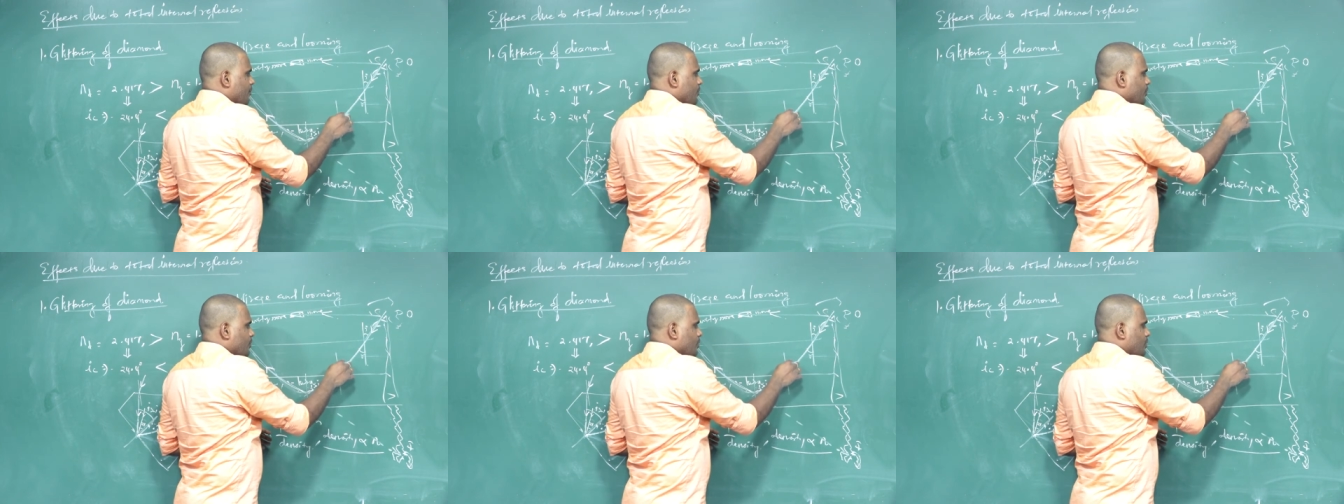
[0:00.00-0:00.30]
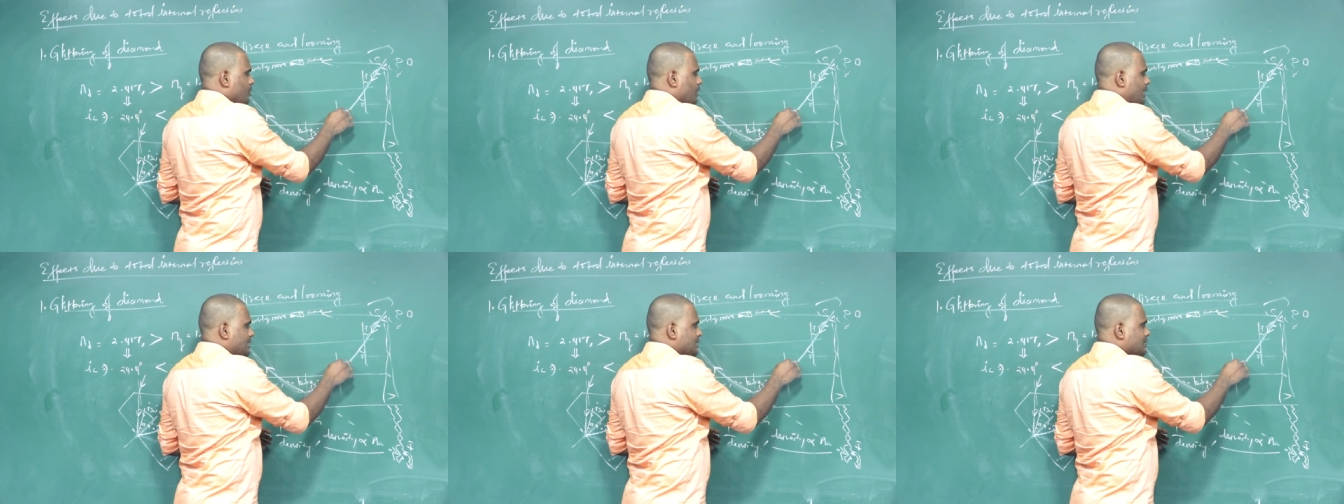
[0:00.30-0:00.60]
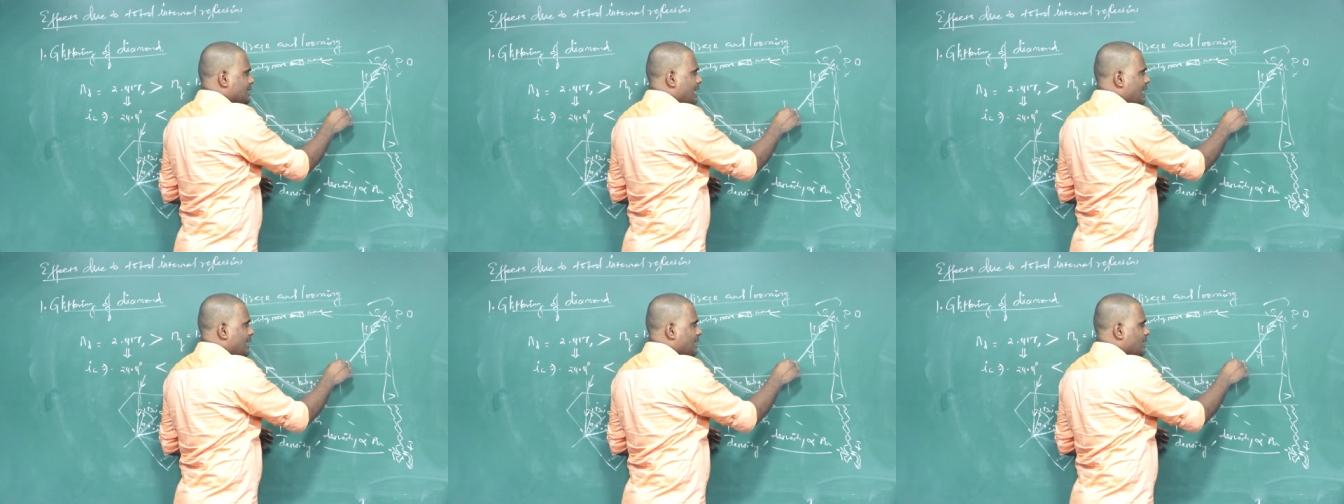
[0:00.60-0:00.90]
So as
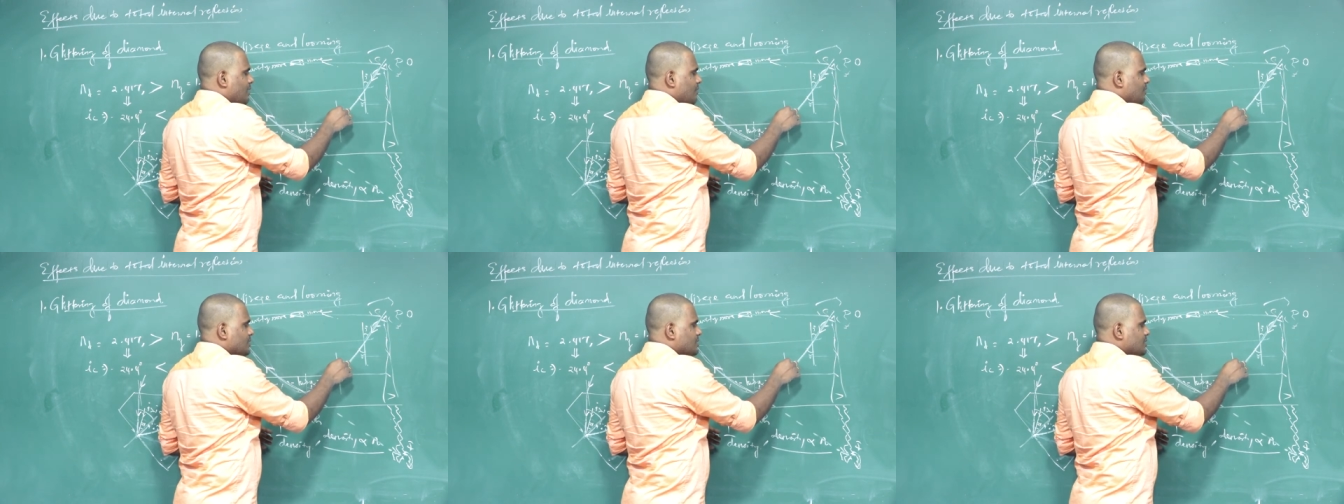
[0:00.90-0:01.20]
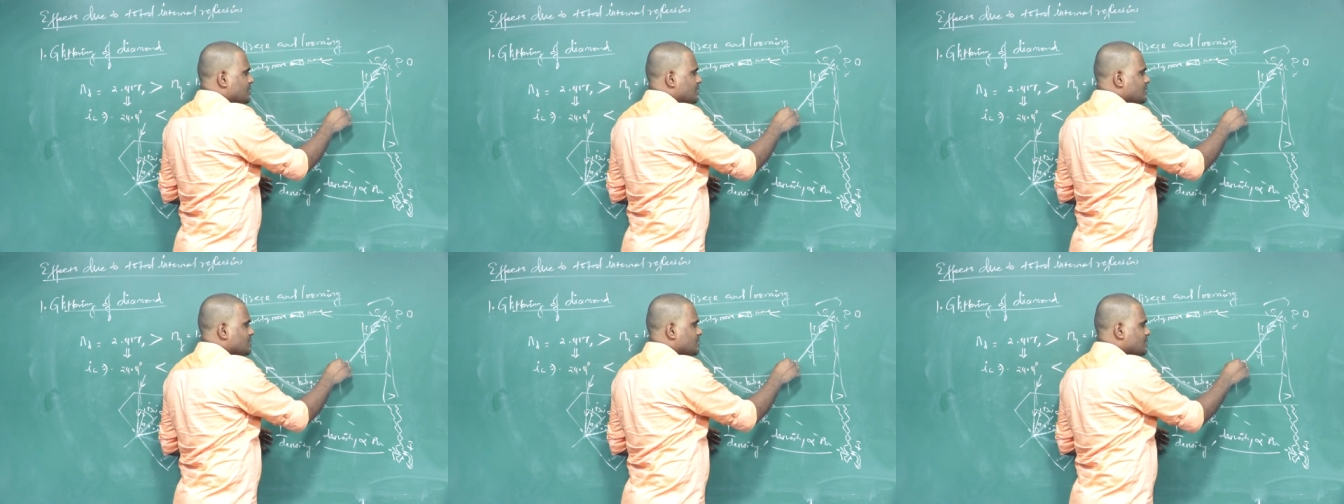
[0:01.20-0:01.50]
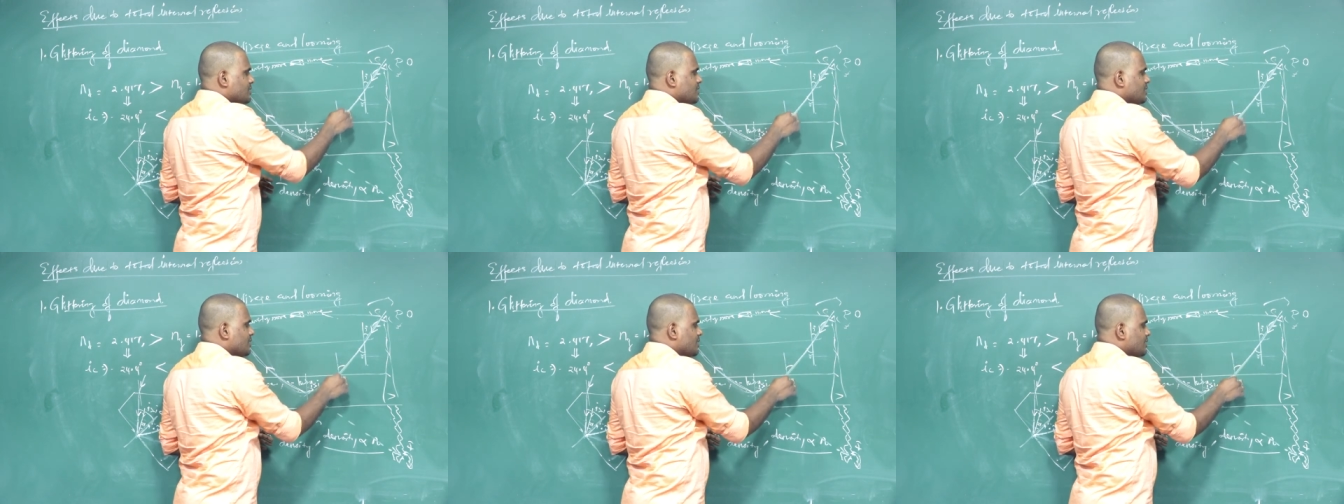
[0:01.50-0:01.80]
the angle of incidence
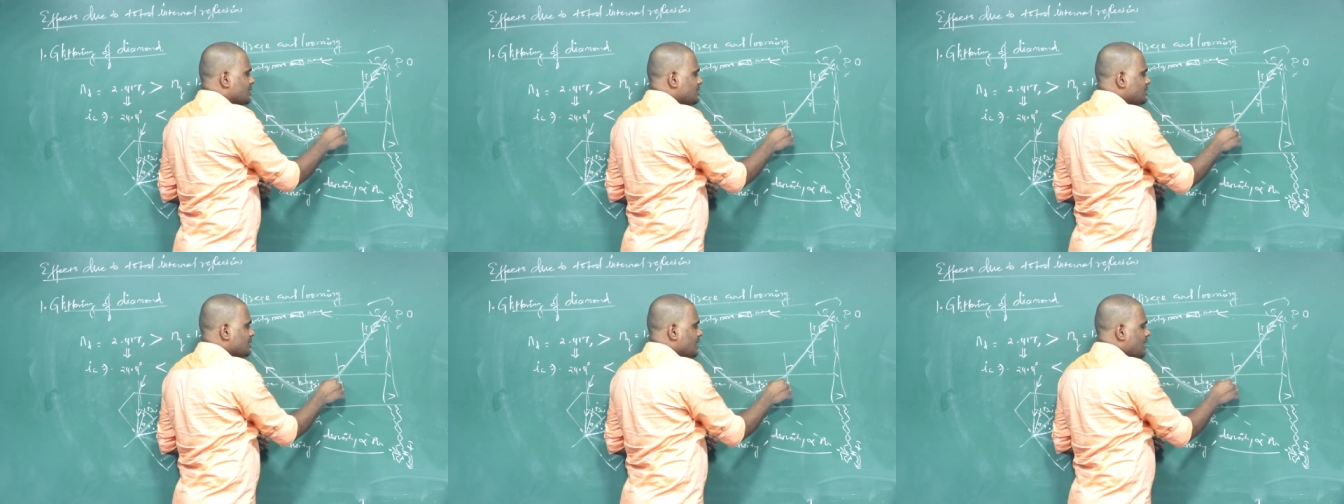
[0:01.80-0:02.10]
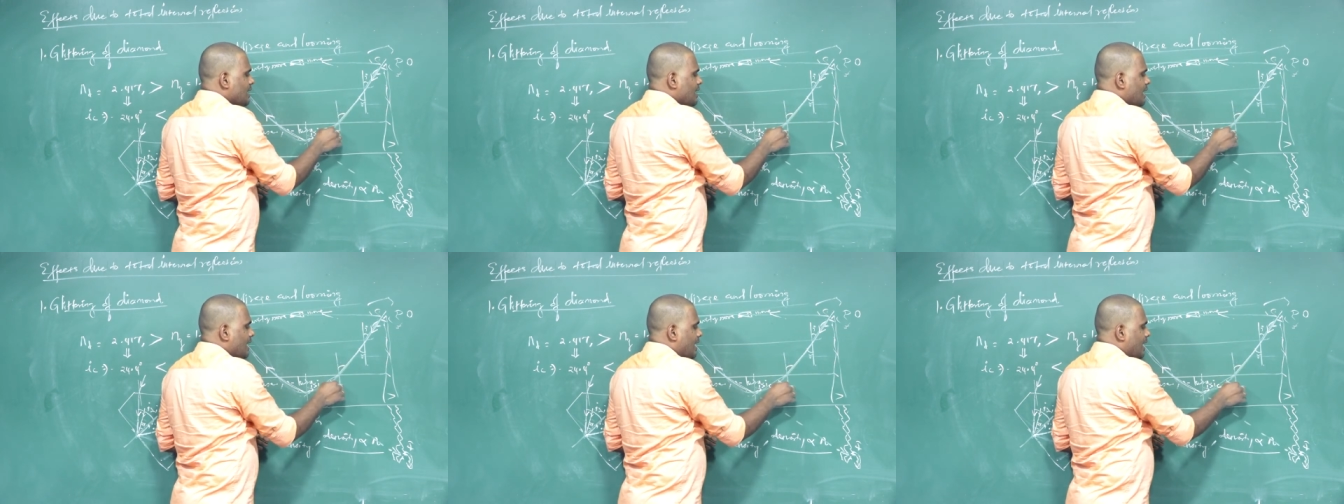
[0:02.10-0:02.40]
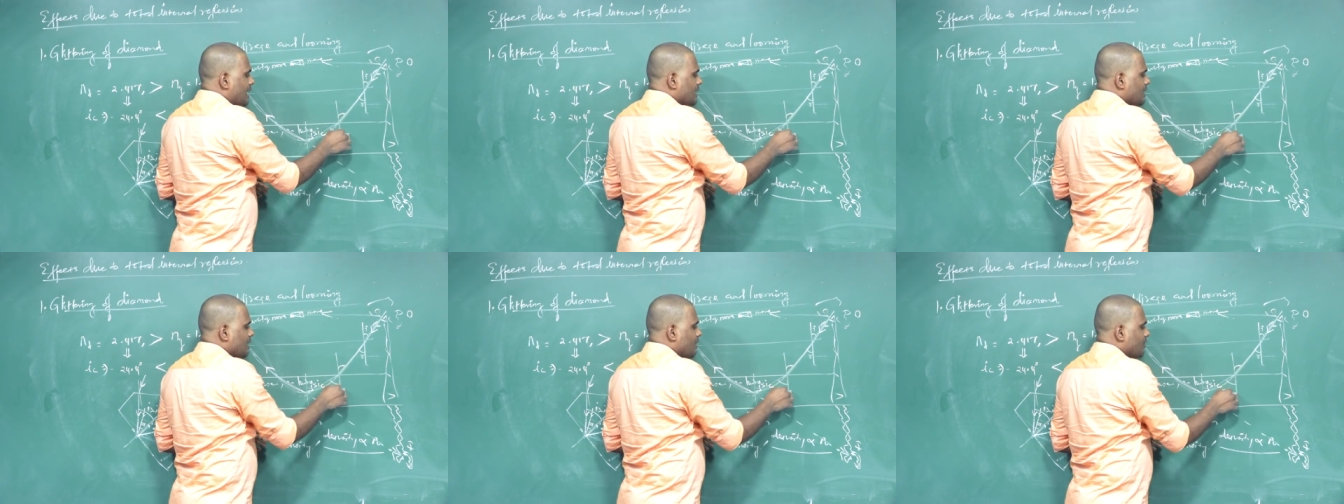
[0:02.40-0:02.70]
is increased,
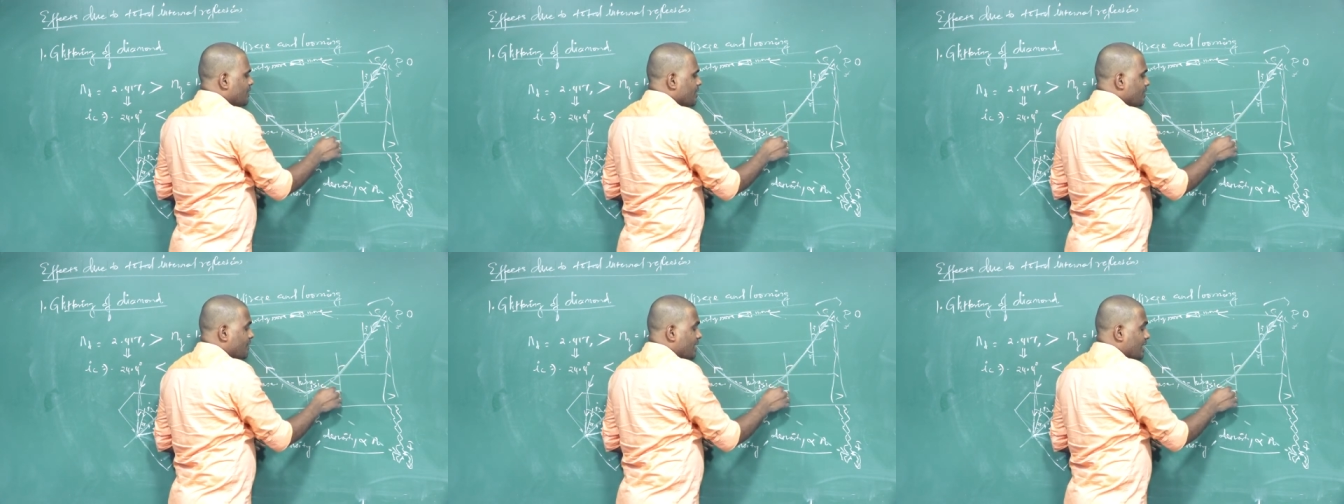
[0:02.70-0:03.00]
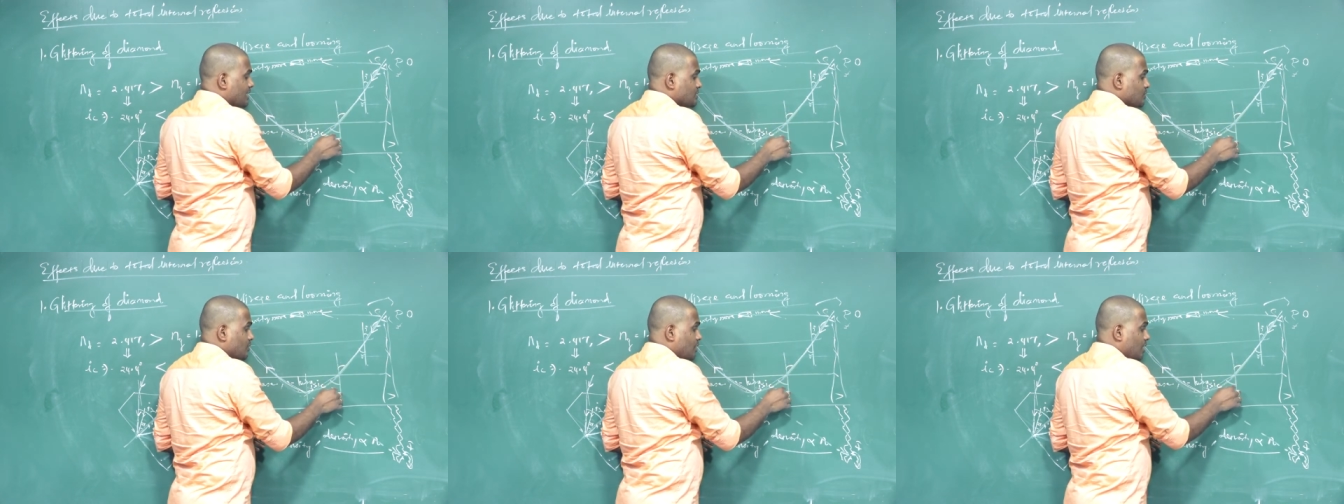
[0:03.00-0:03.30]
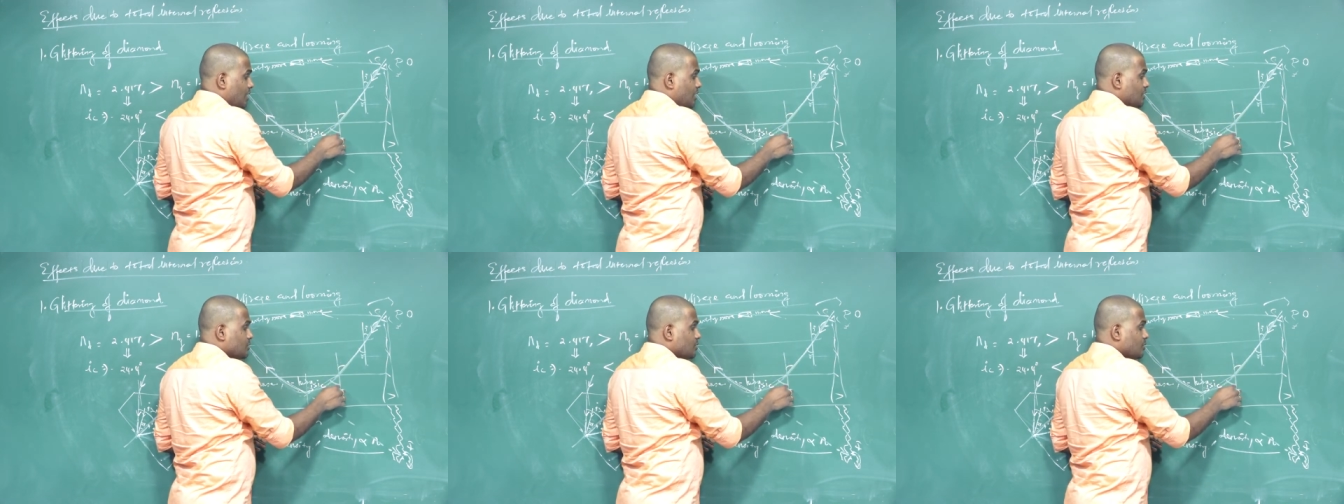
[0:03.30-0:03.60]
angle of refraction will
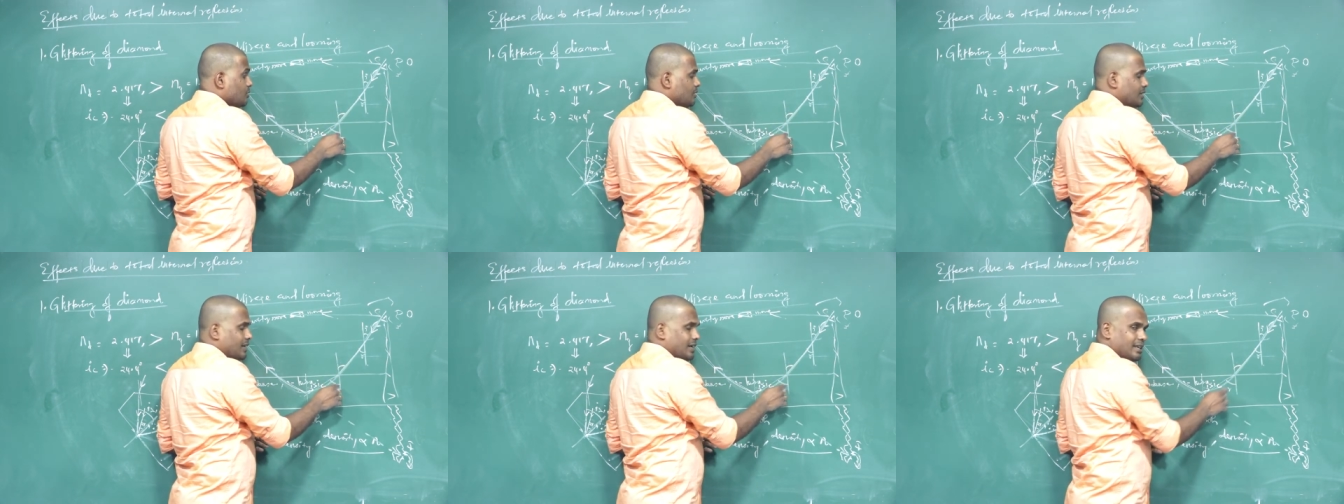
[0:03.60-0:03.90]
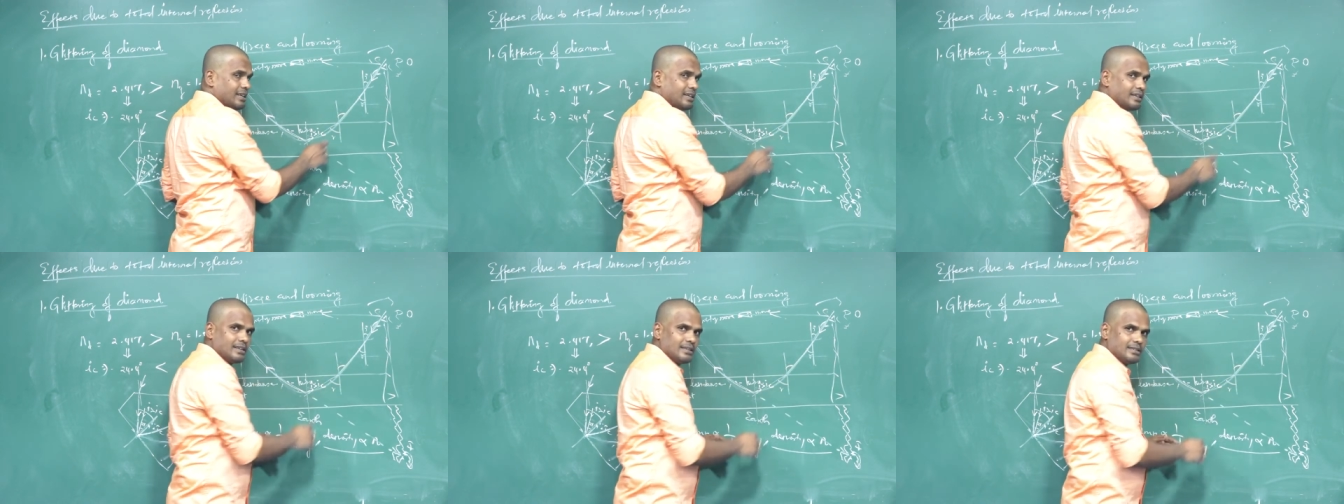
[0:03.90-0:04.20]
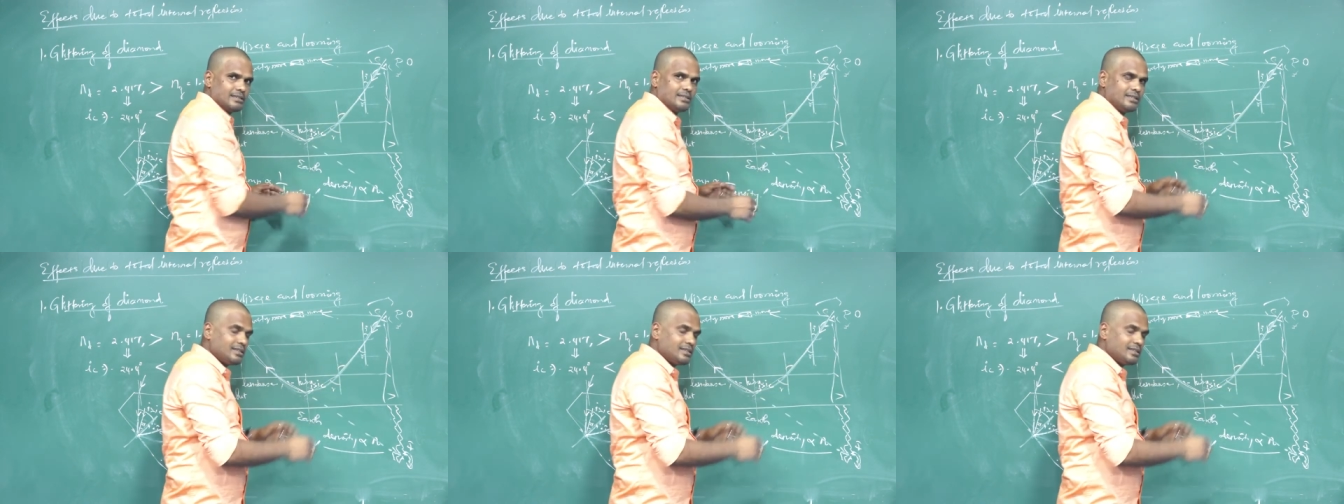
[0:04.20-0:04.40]
also get increased.